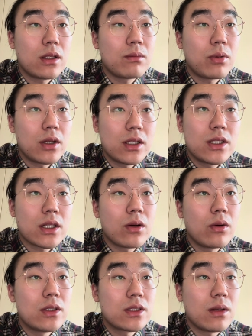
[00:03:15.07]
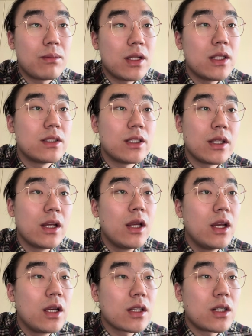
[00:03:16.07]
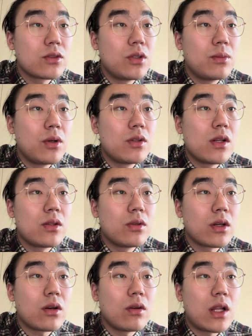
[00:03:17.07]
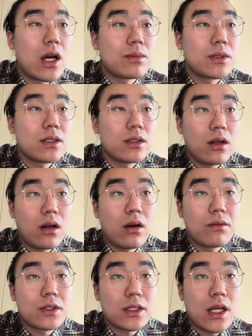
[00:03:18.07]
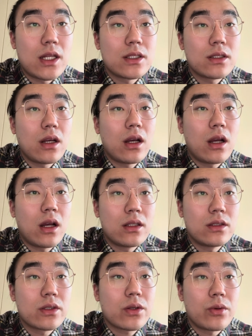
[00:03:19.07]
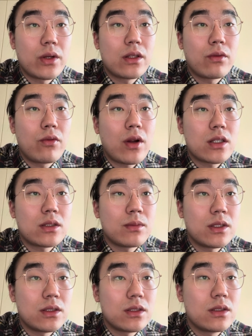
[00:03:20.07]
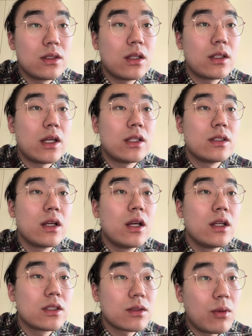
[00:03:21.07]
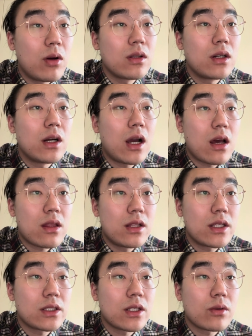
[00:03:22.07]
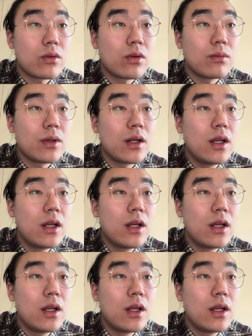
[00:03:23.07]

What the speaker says: political instability, contributed to the collapse of states, and created fragmented, smaller ethnic groups.